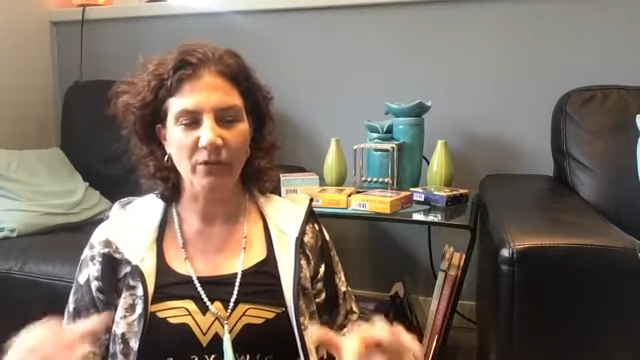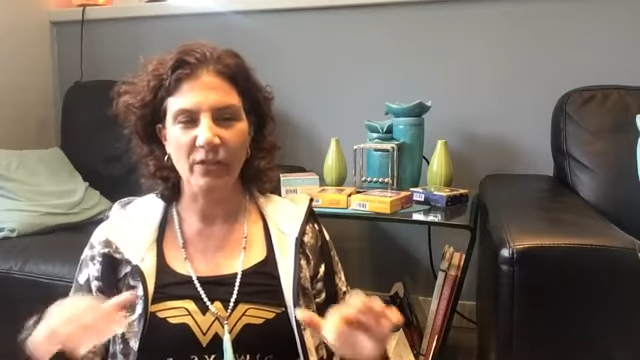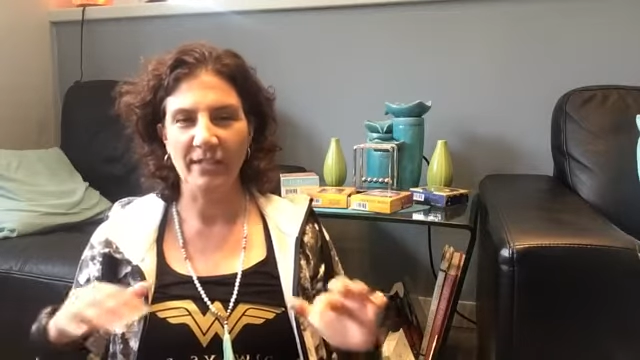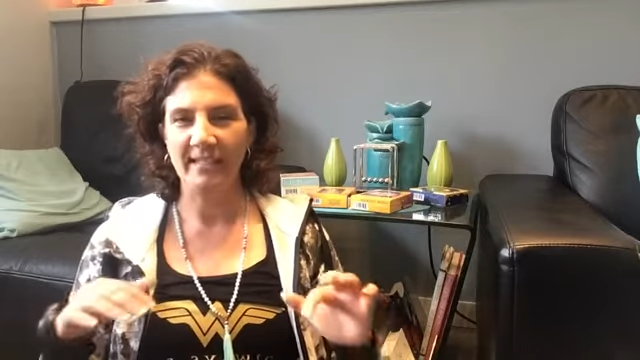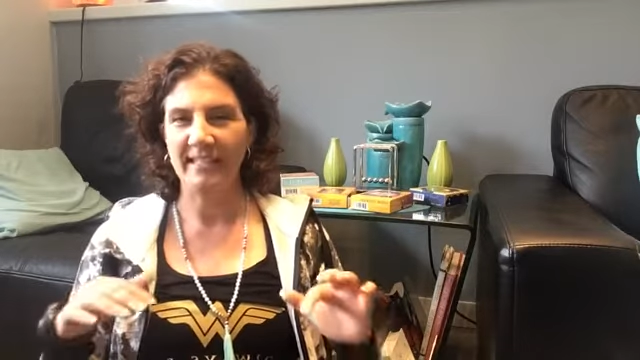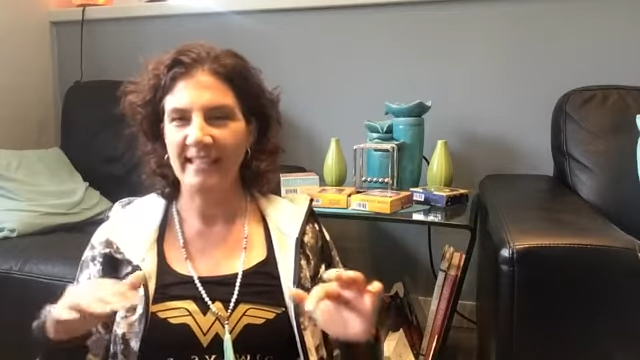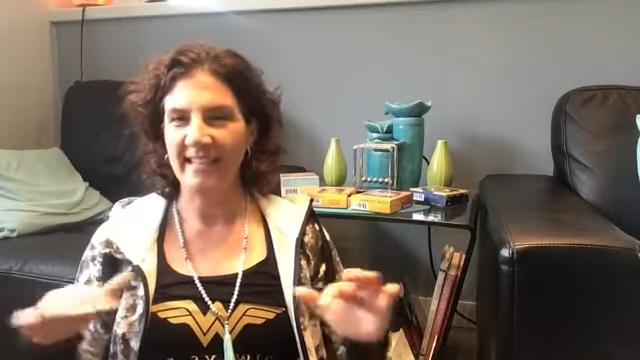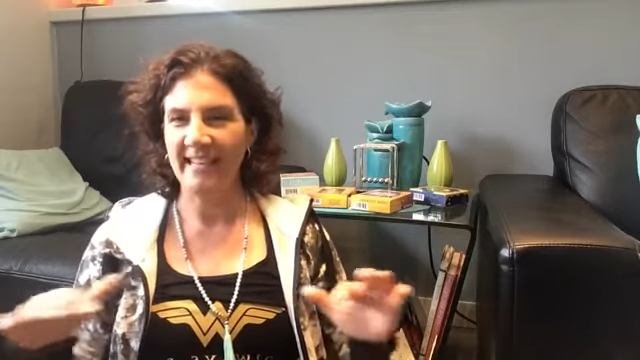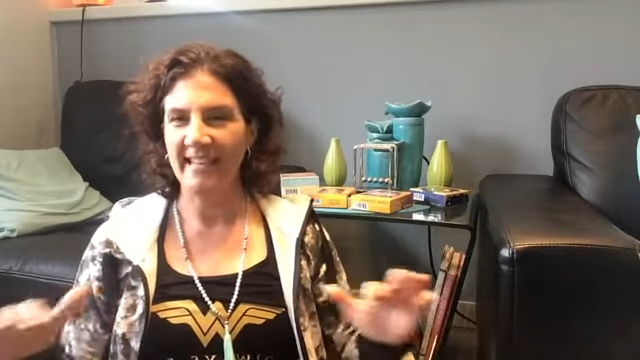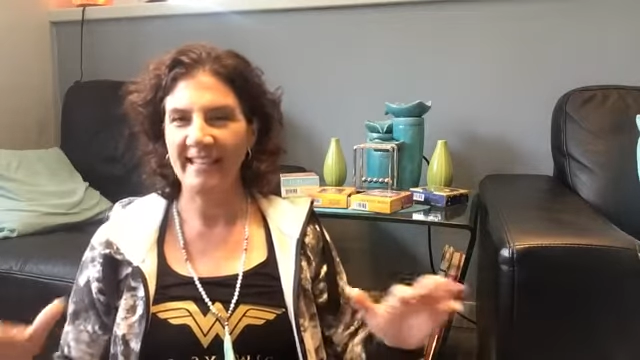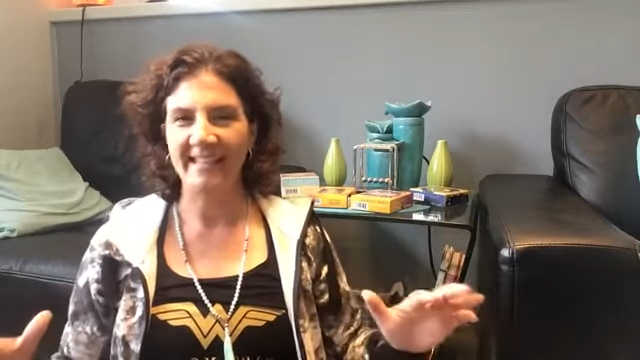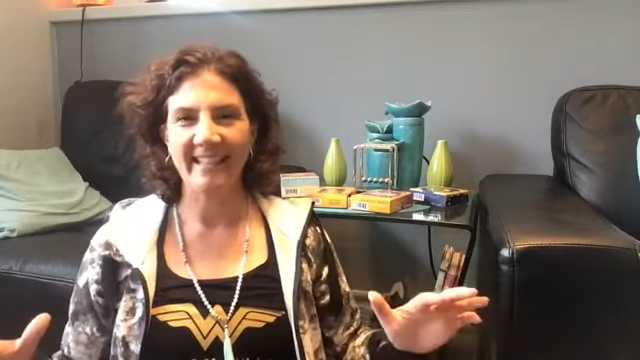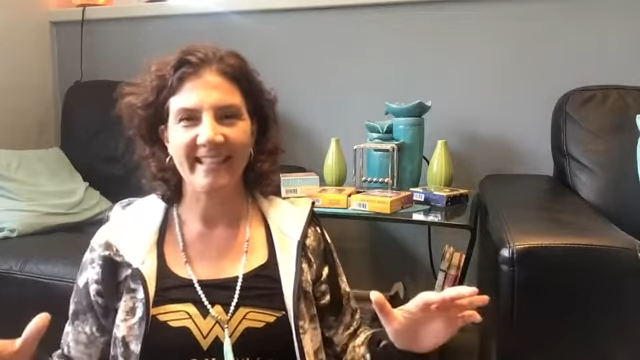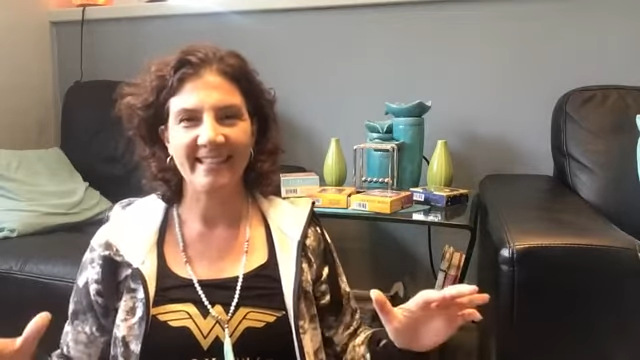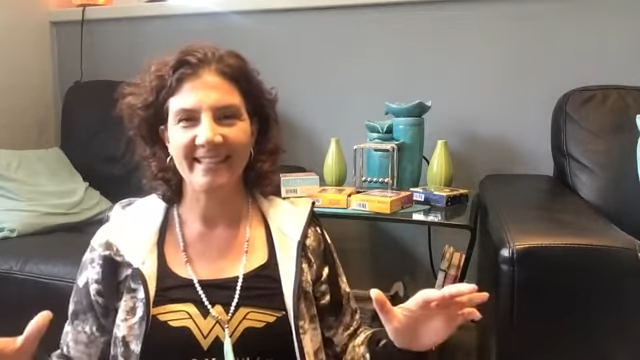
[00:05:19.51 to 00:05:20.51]
just
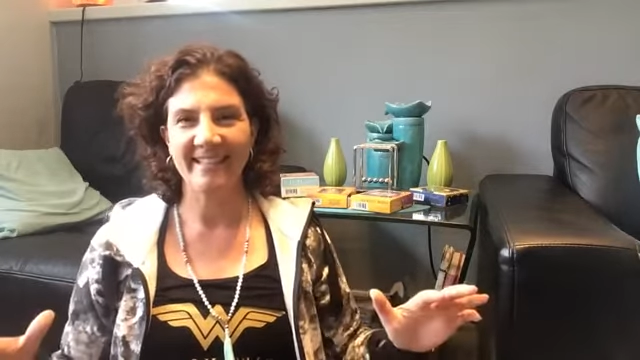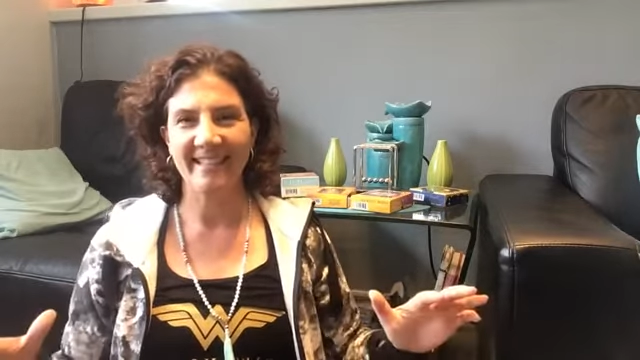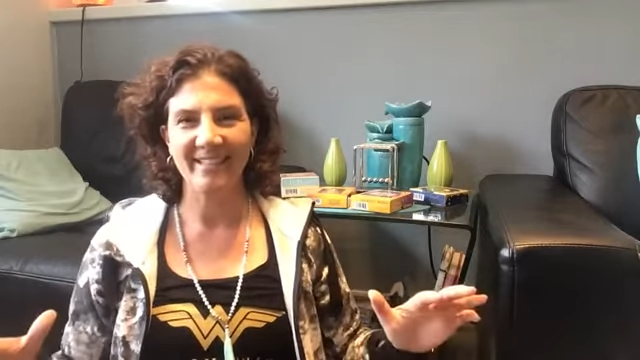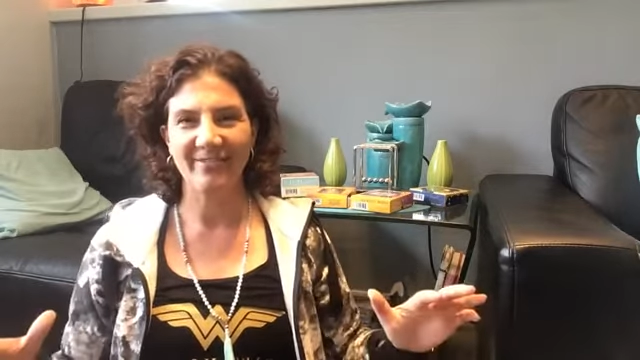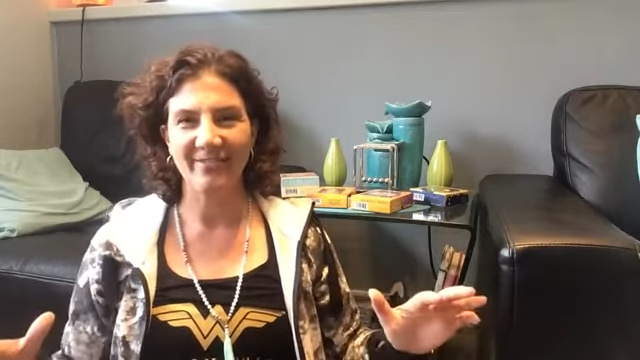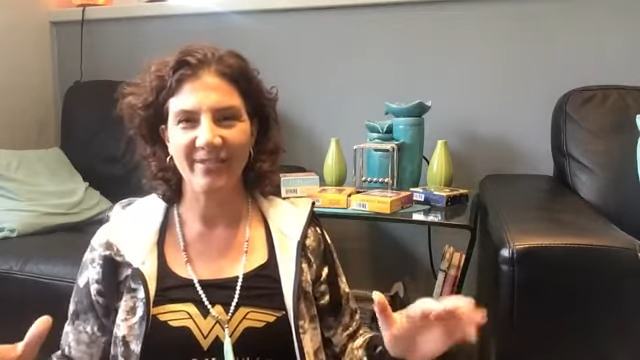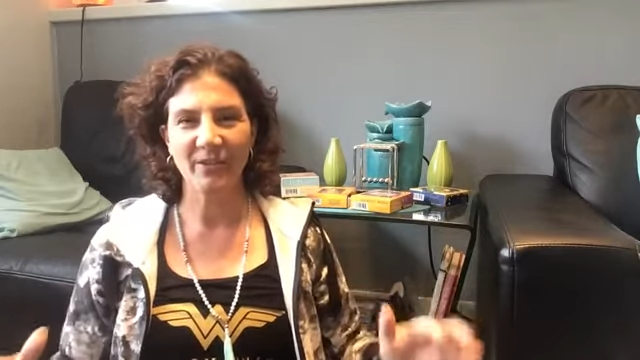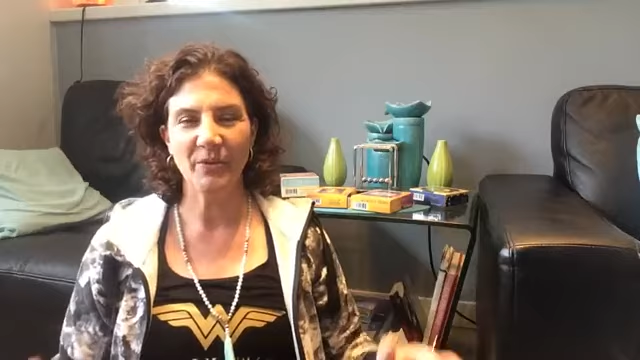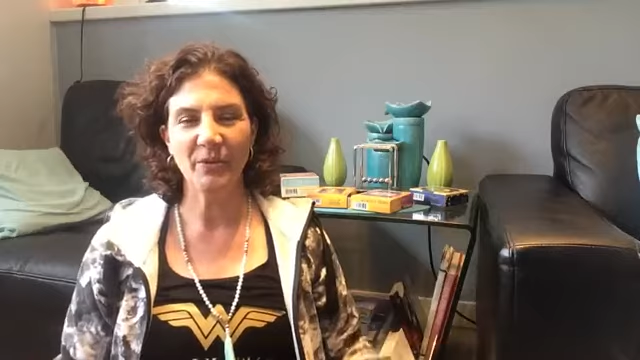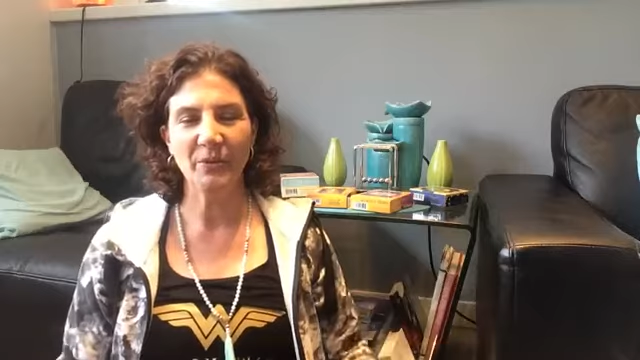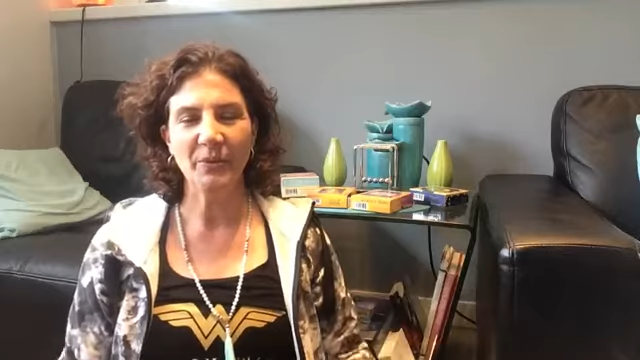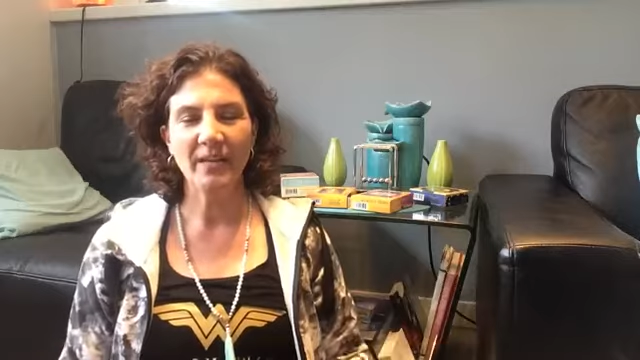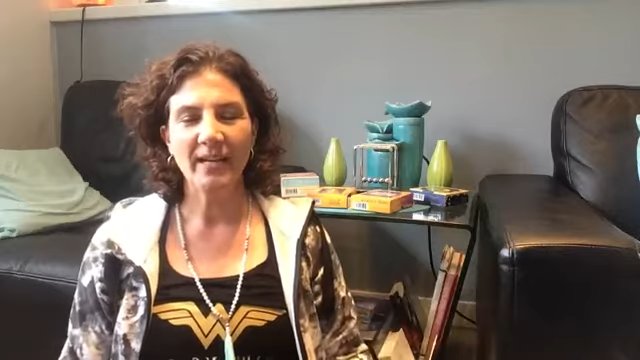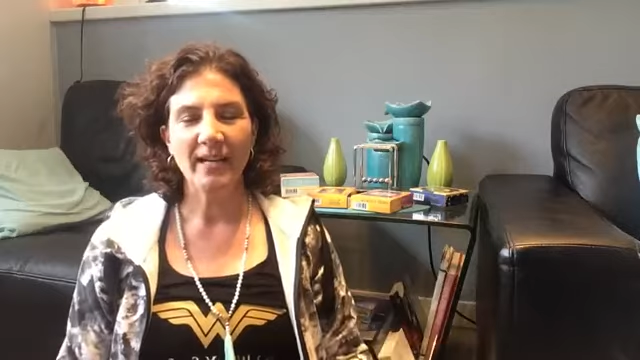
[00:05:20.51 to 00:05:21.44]
hit that state of flow.